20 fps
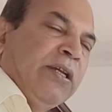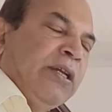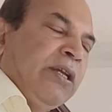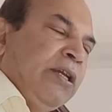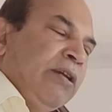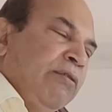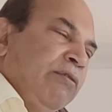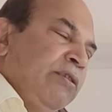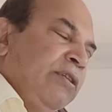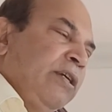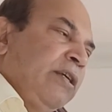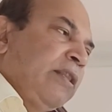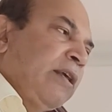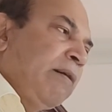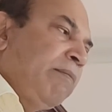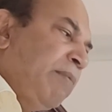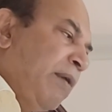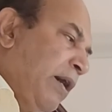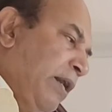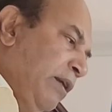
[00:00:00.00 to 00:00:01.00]
using the
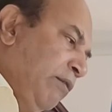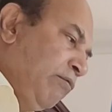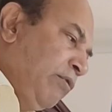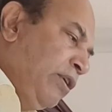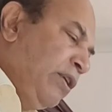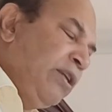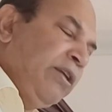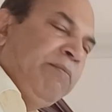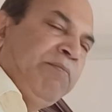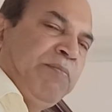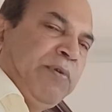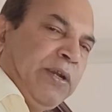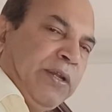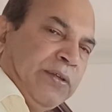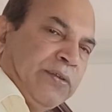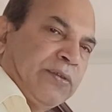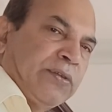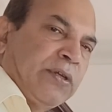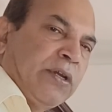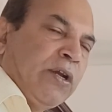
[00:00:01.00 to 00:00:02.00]
per unit
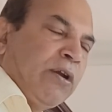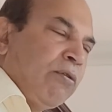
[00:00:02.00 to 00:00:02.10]
impedance.